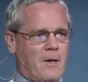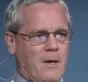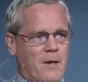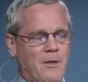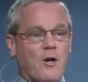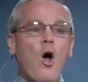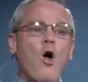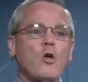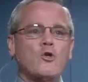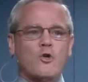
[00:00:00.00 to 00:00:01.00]
the
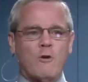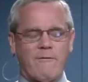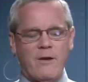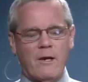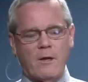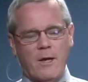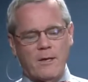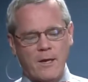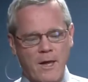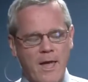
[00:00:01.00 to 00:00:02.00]
culture of
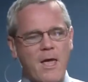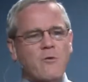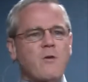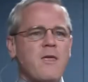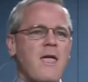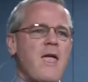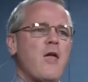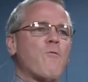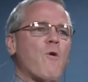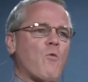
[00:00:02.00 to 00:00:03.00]
England. Henry
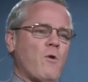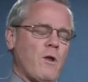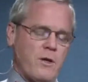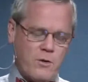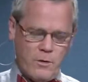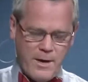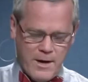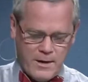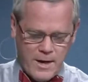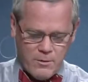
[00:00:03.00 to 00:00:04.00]
VIII will really do
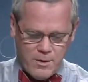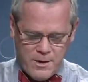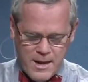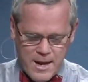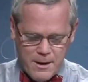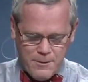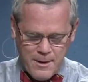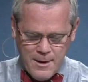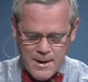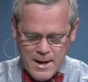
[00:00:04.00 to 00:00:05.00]
that. And Henry VIII
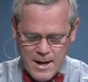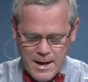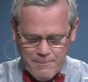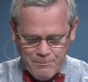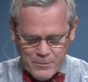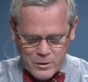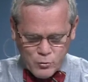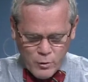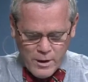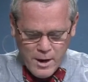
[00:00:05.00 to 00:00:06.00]

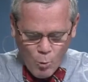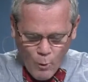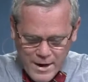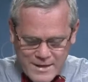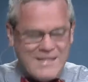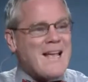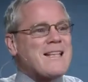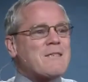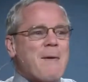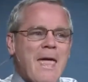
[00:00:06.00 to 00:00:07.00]
is really a
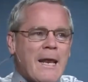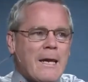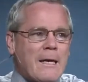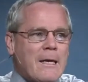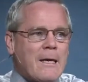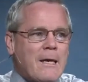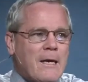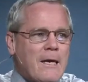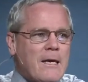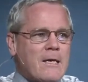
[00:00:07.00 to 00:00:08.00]
Renaissance man.
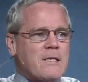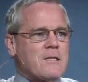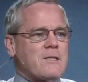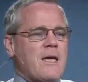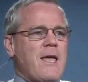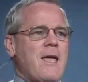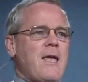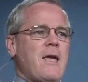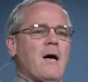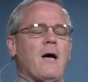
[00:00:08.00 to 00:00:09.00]
He is
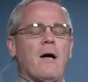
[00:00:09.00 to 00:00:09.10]
a